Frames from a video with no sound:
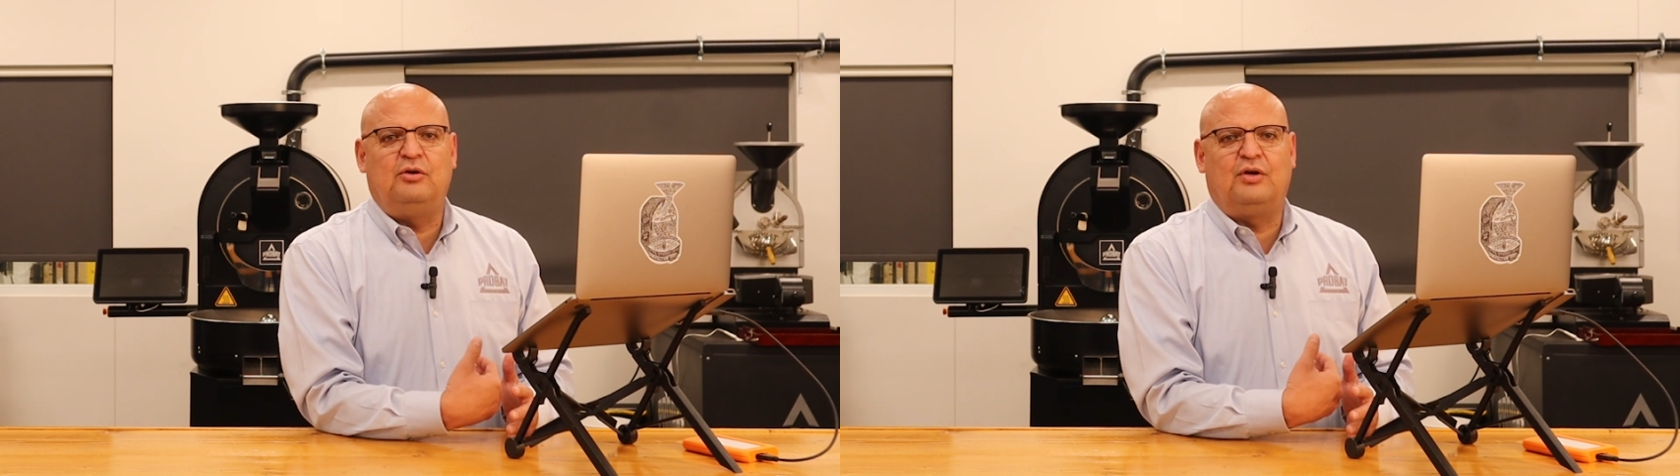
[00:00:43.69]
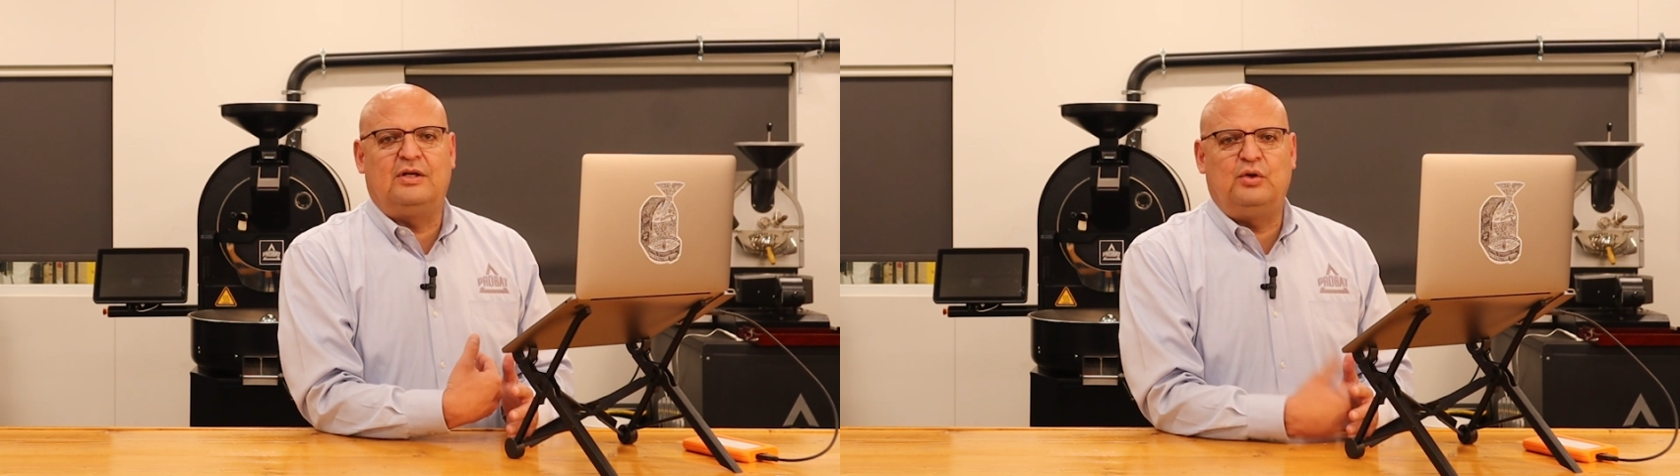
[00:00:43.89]

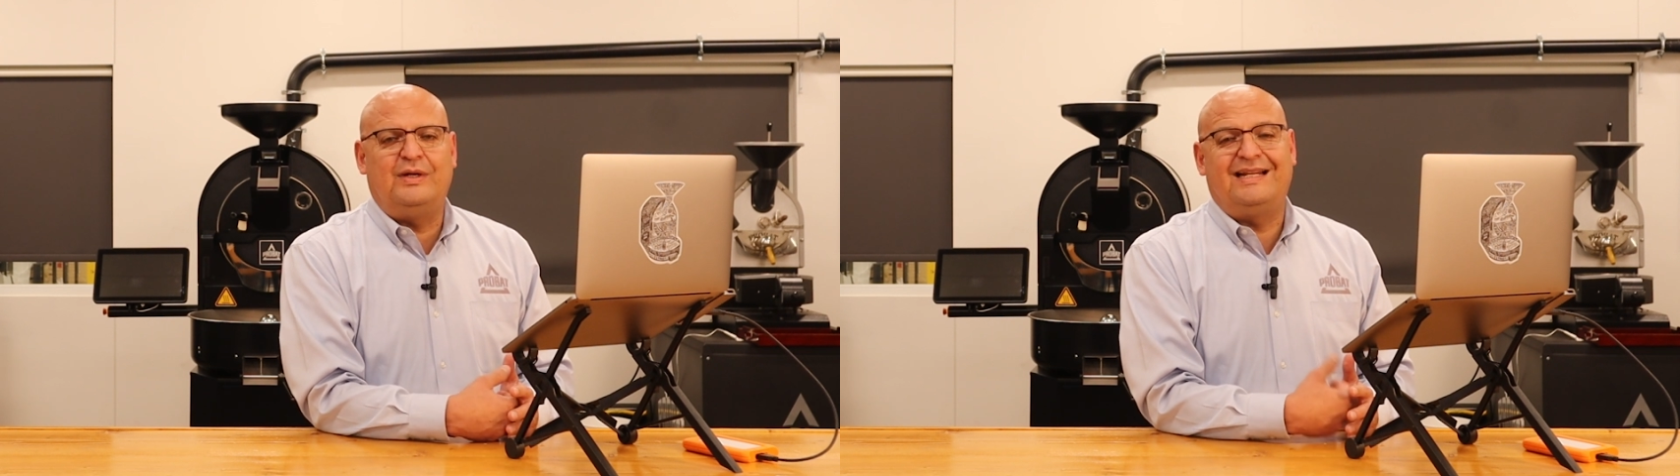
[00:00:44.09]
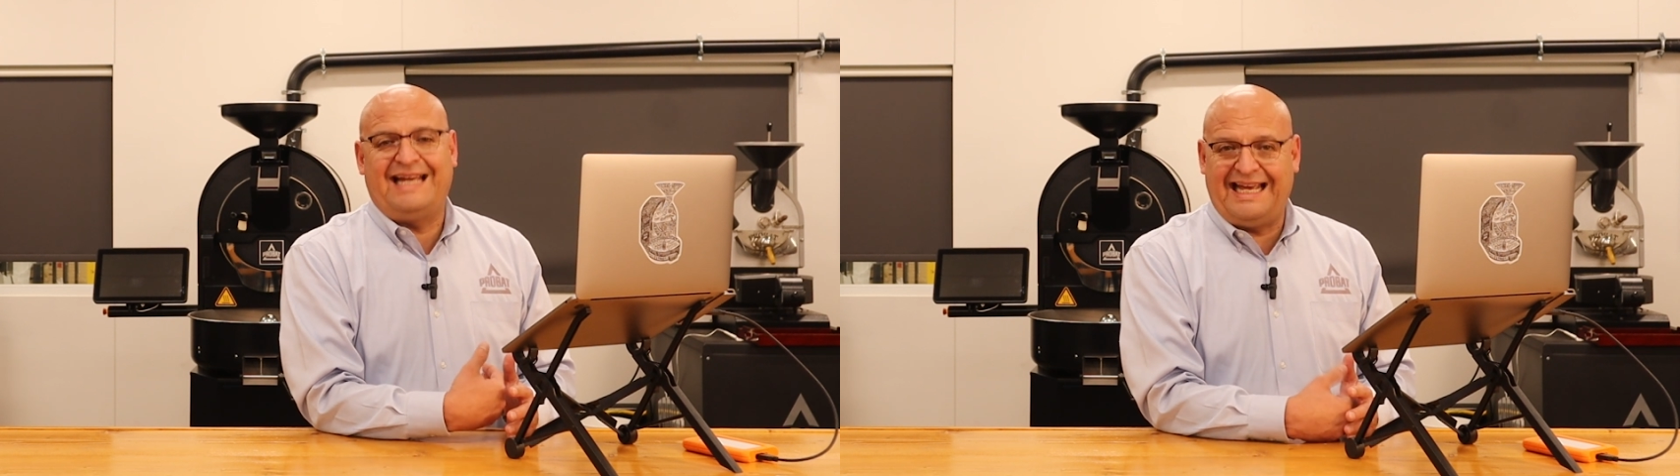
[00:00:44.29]
you can do it
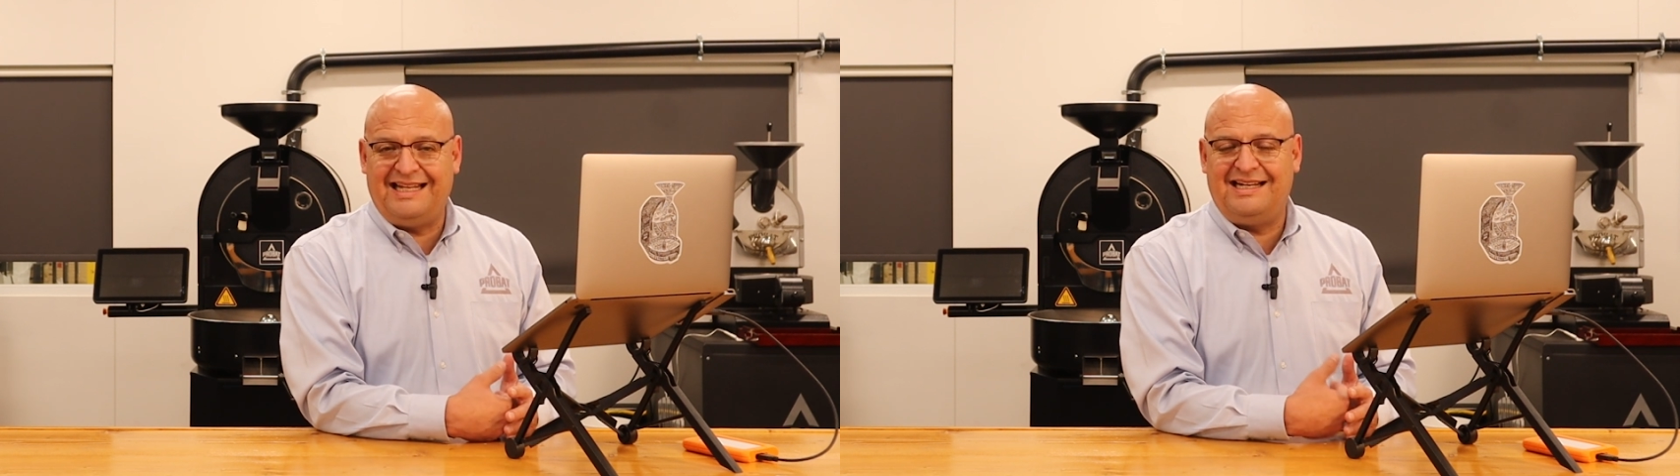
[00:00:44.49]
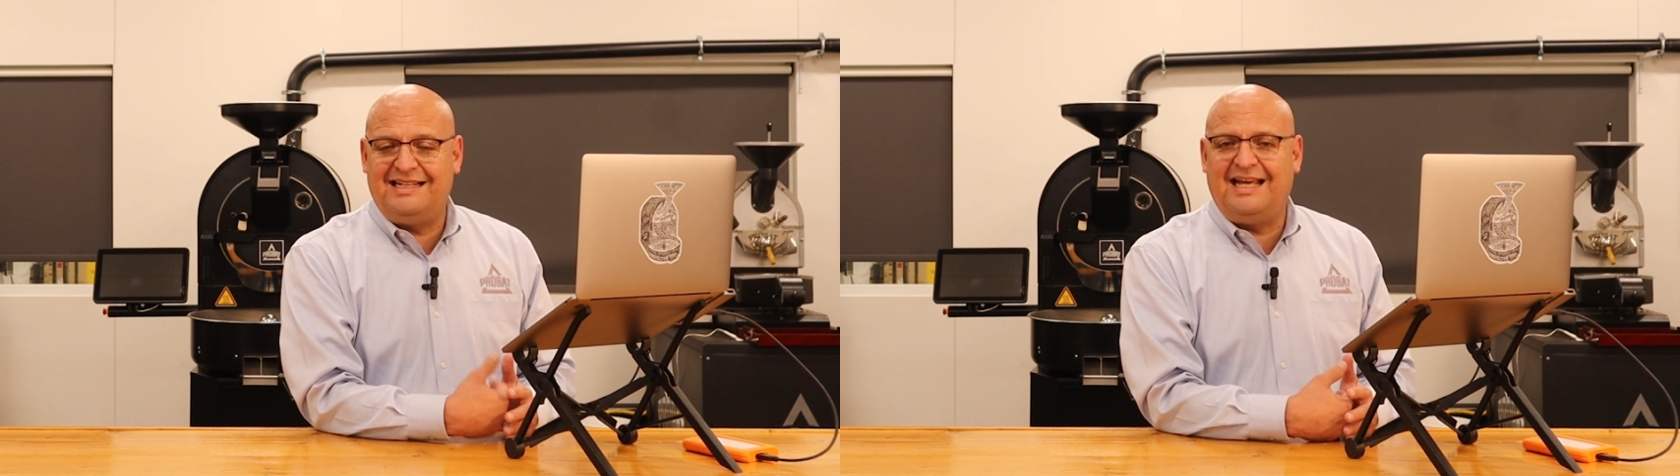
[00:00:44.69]
at the end
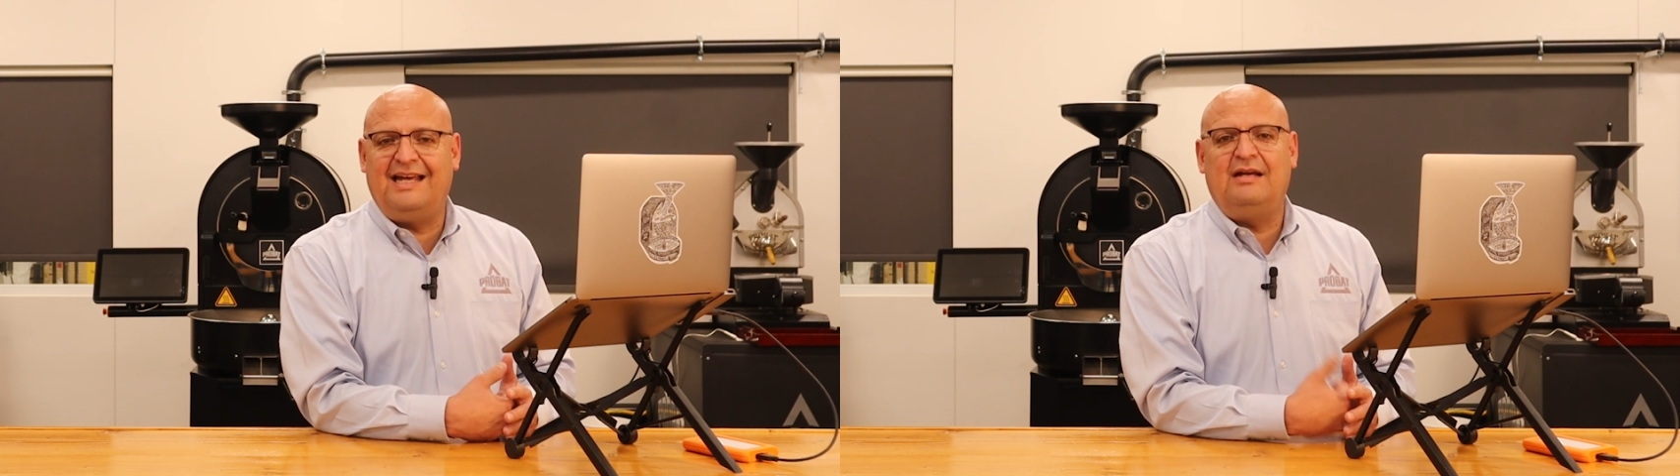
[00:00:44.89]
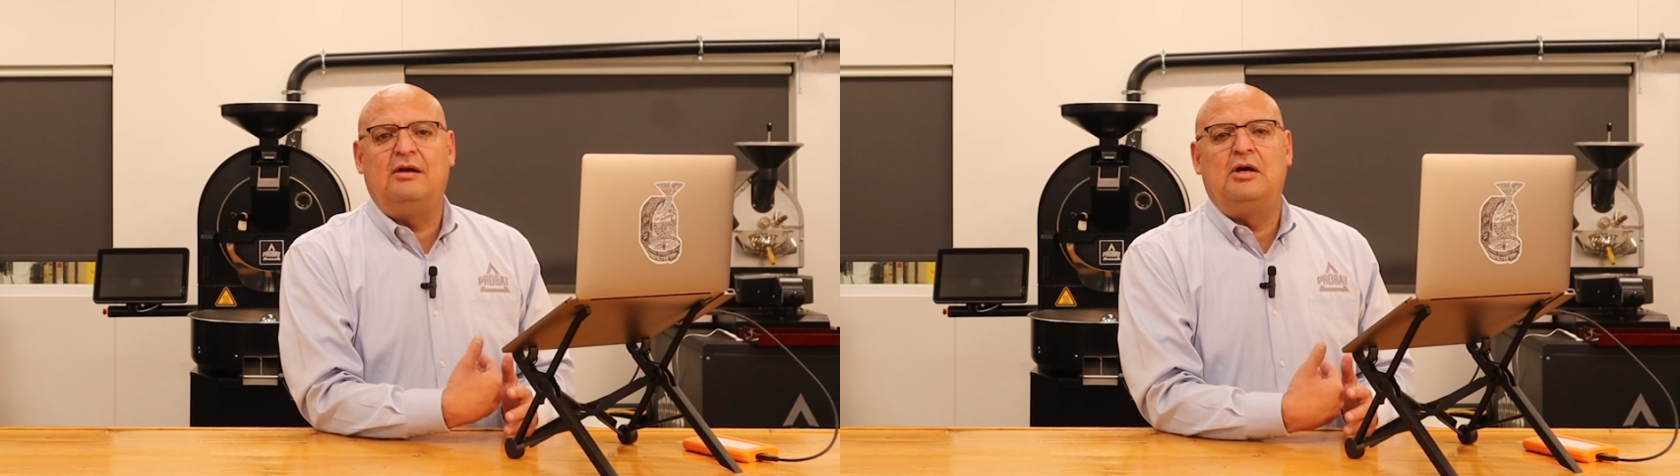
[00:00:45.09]
of the day,